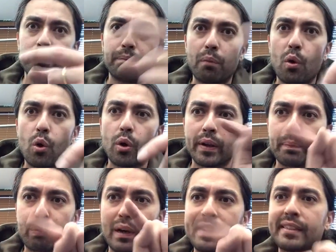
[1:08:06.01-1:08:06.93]
more
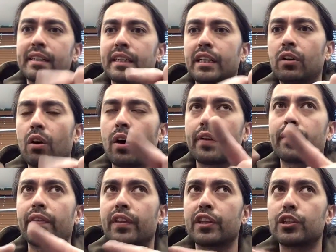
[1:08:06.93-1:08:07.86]
present here
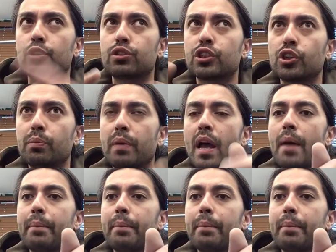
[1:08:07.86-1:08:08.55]
on the YouTube